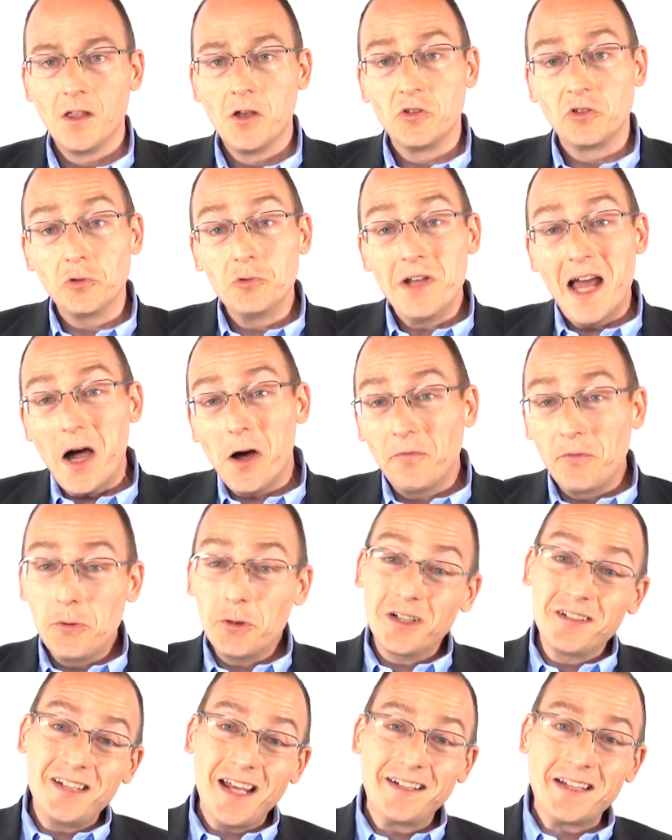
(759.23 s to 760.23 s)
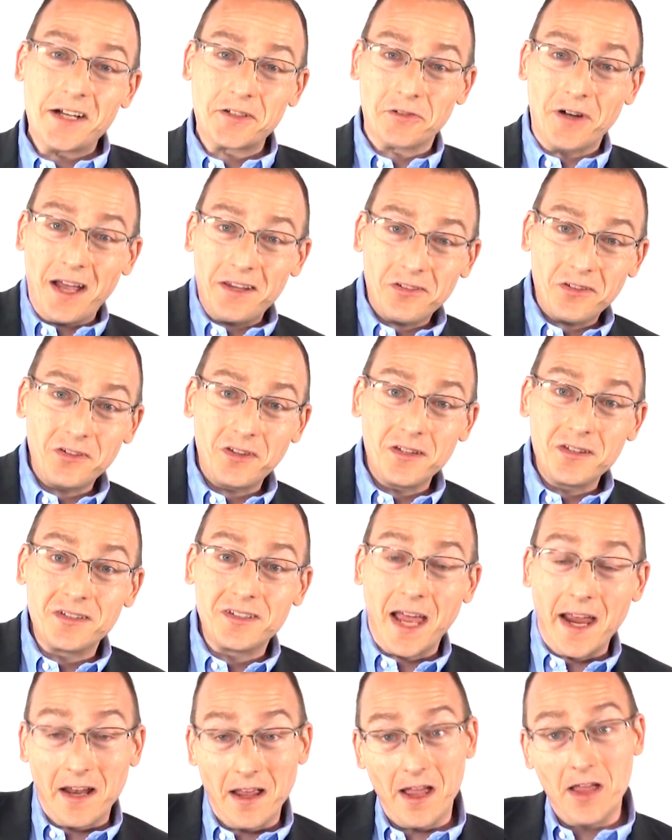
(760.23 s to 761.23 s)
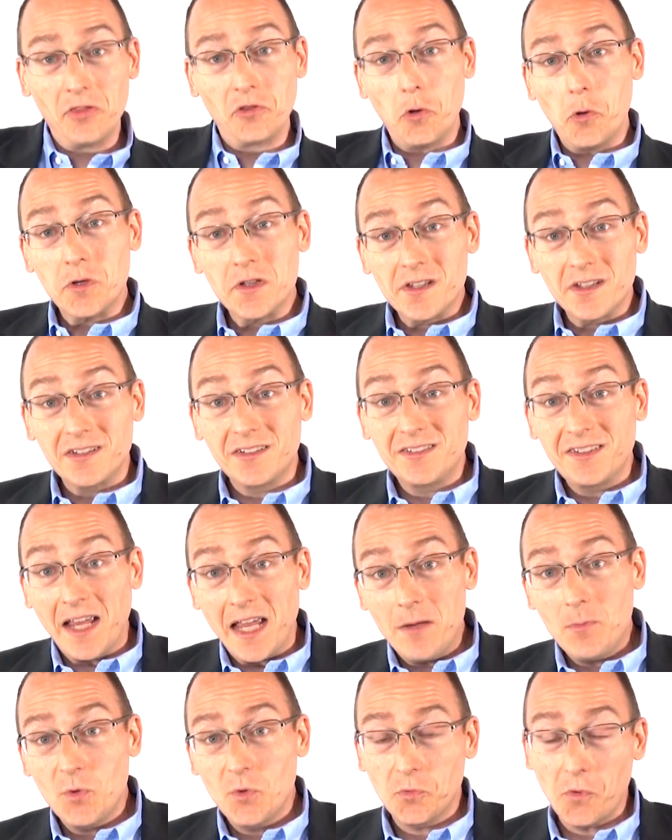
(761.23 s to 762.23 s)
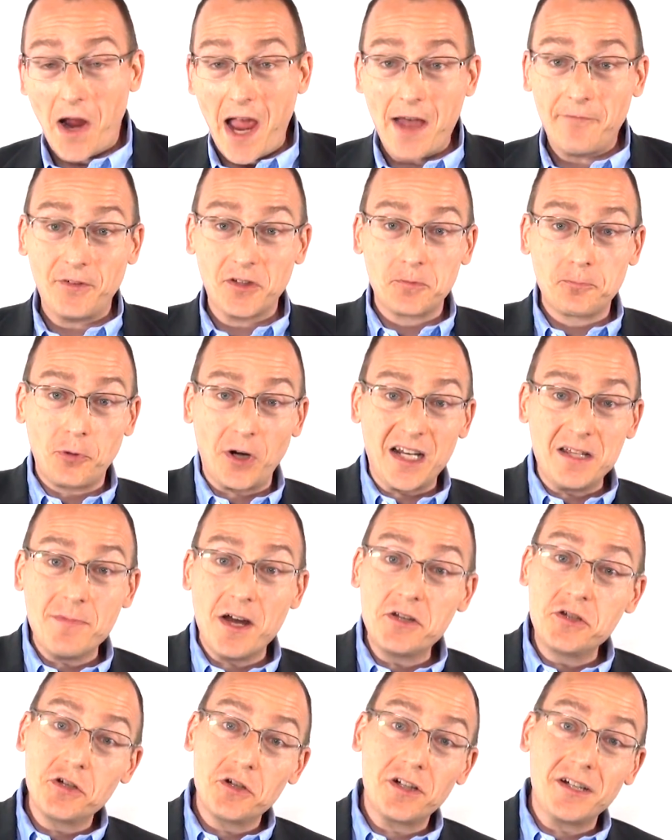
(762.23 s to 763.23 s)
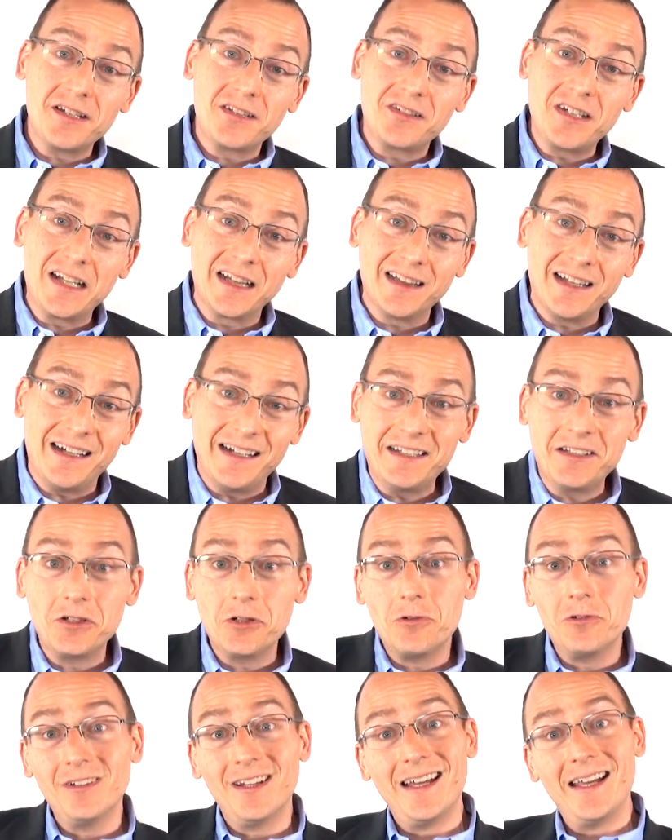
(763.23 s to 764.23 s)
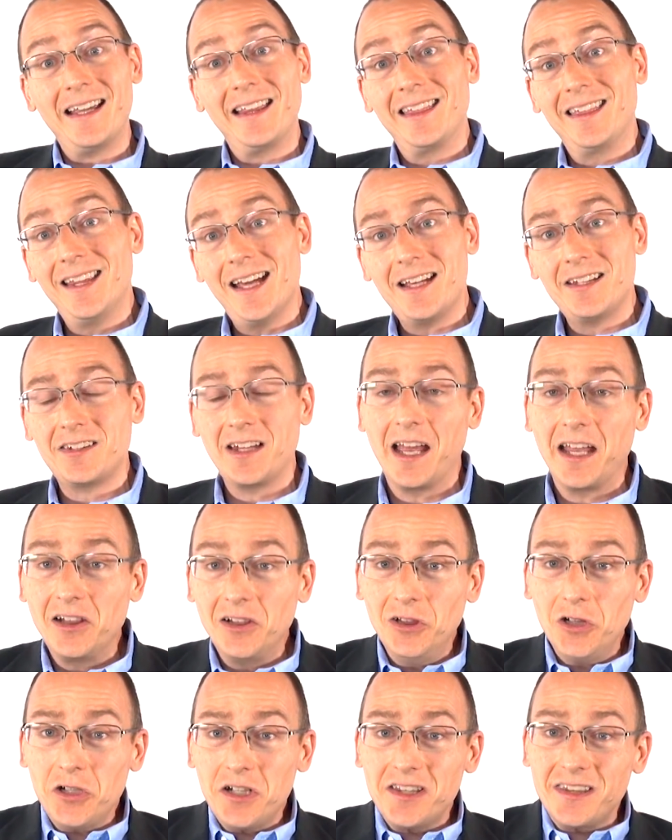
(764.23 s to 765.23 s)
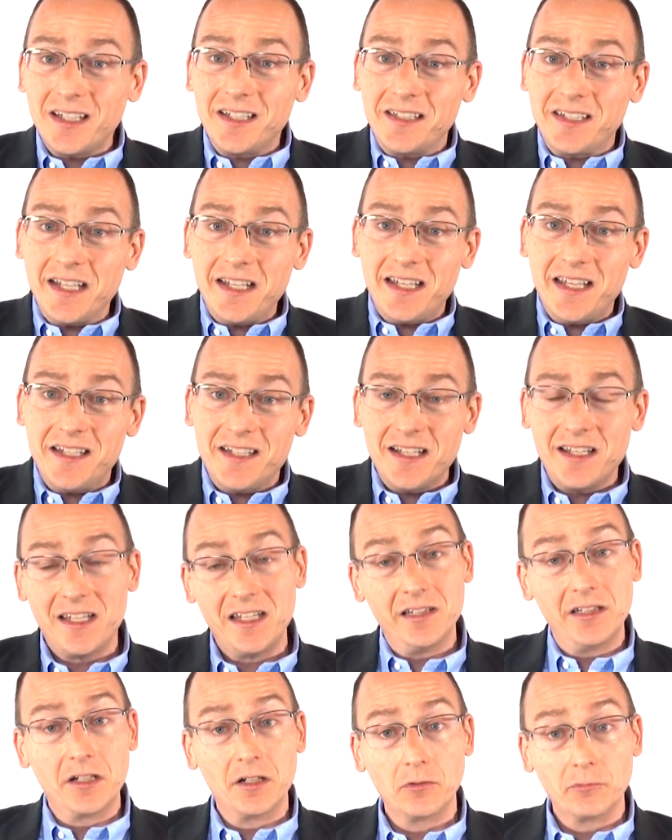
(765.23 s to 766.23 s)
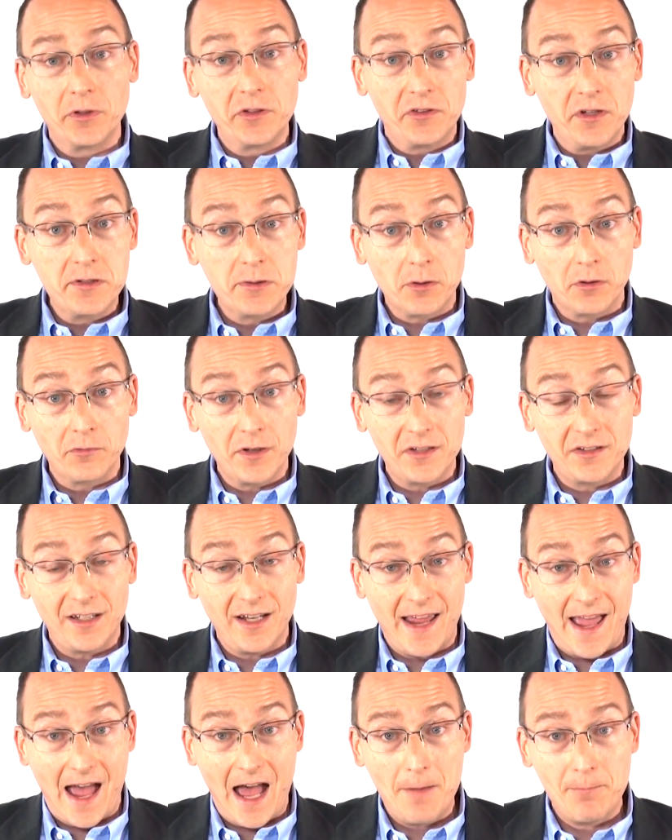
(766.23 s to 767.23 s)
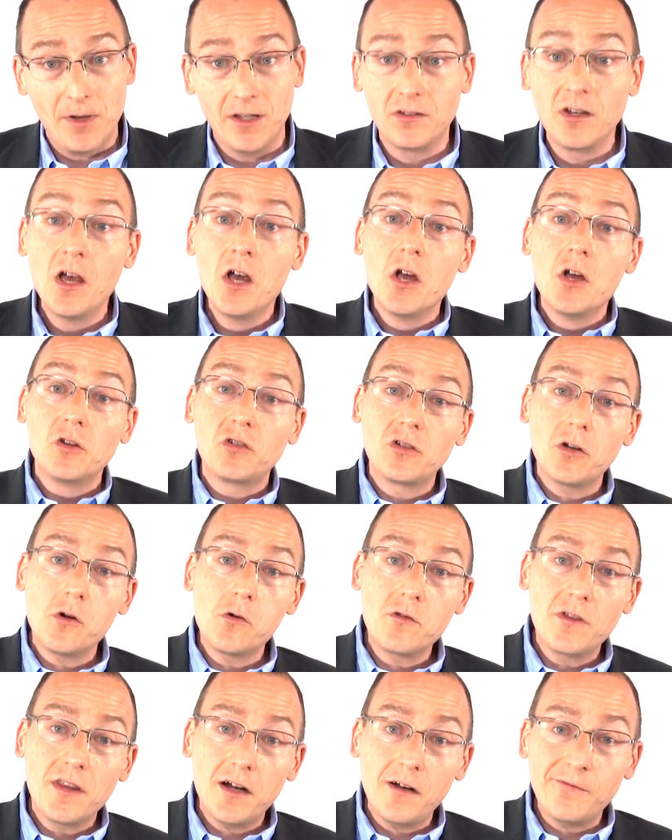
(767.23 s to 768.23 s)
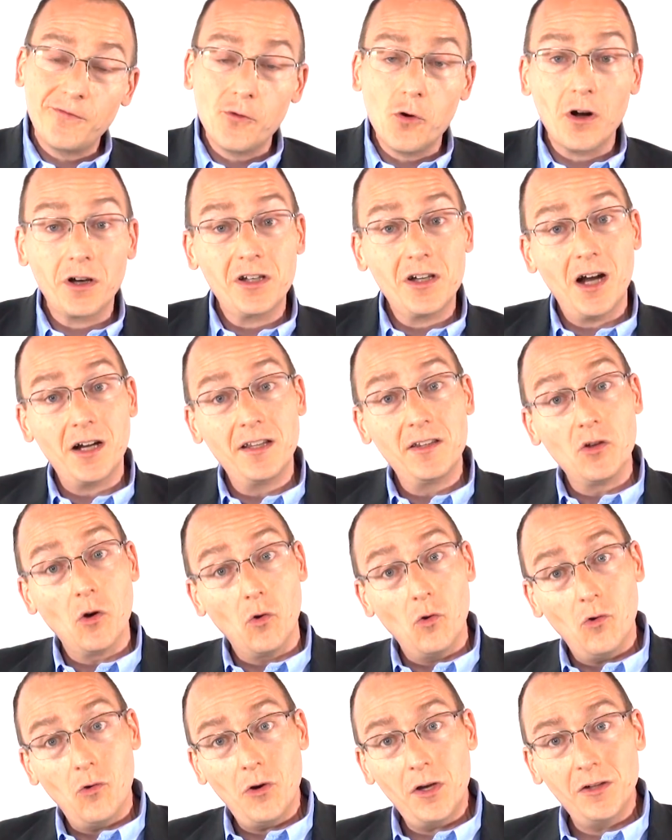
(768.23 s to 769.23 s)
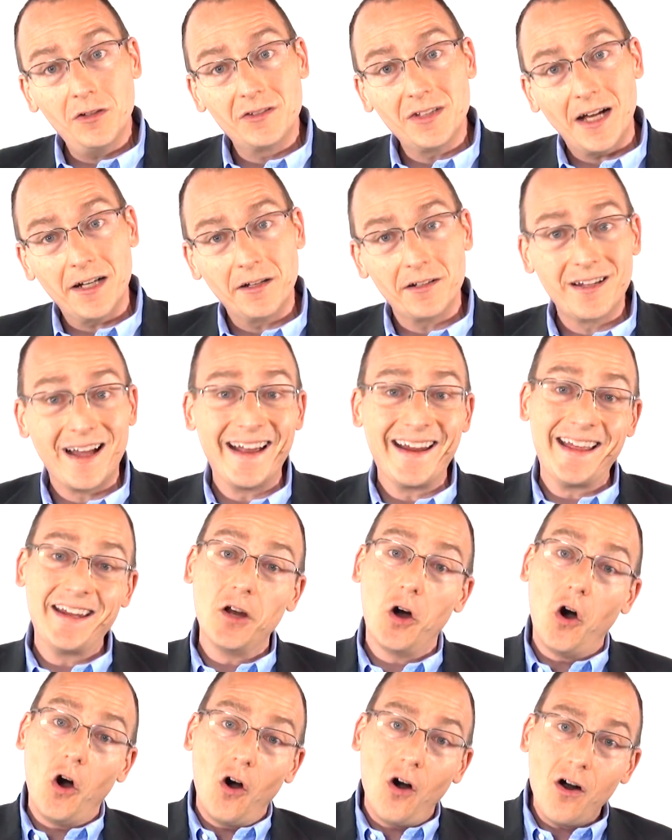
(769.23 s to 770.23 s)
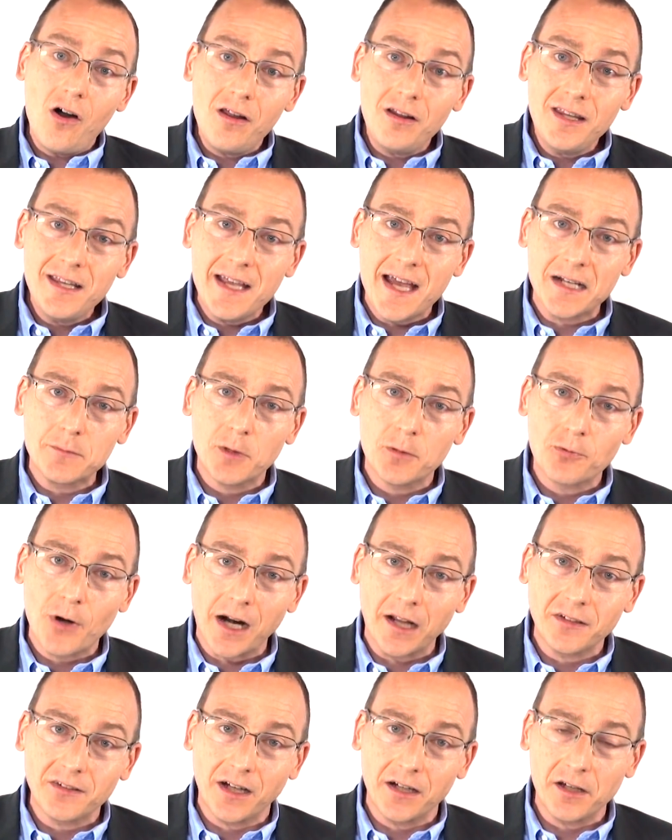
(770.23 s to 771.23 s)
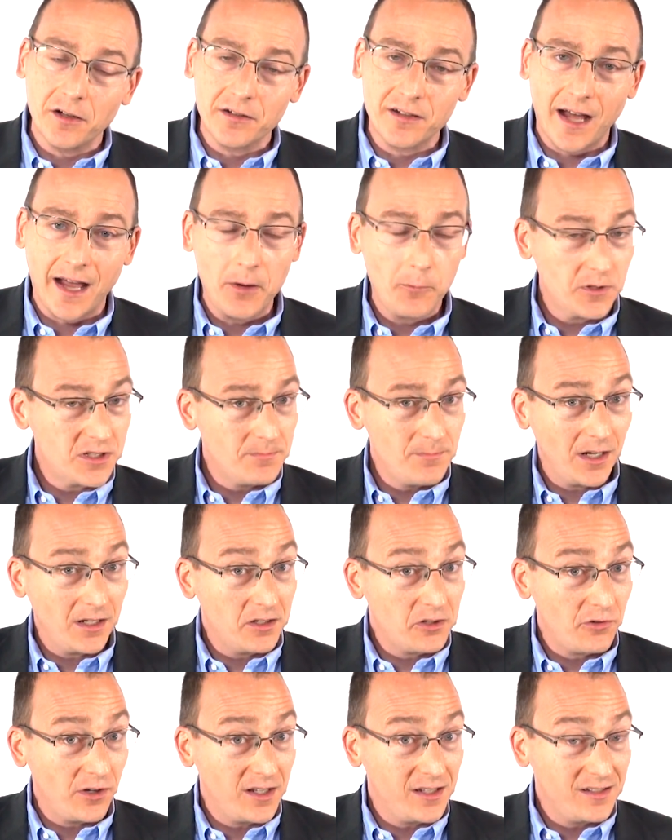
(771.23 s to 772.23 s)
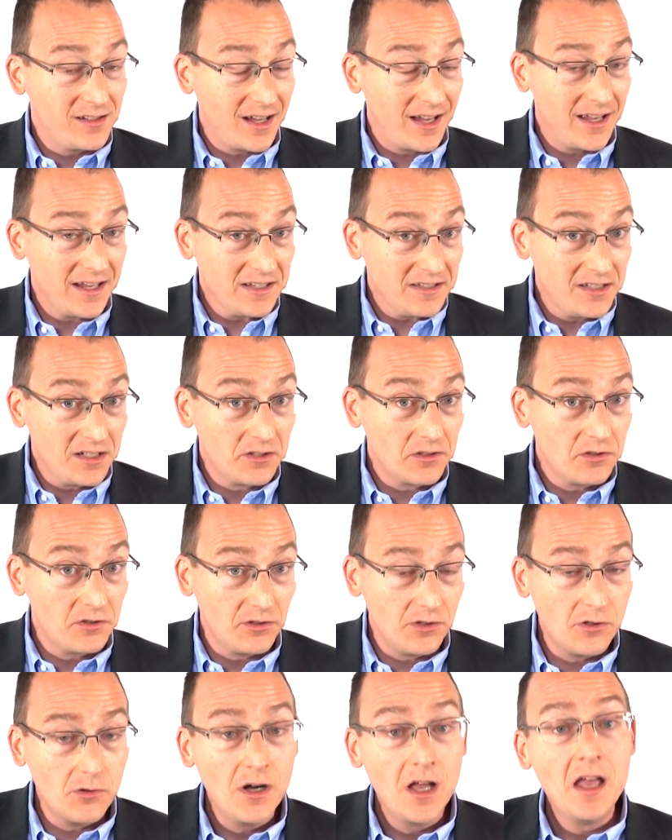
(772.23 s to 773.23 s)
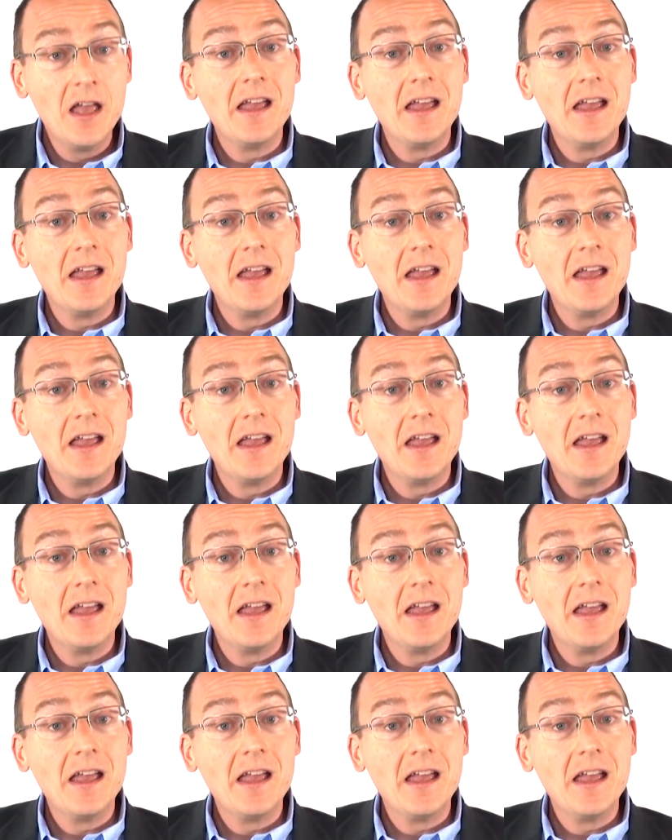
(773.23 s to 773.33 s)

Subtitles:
So now if you were to take Dr. Esselstyn's data and throw it in the same graph as PREDIMED, you're going to see the line go like this. And look at the dinky little residual risk that happens. So therefore, cutting the oils out of your diet and all the animal products out of your diet, which a Mediterranean diet didn't do,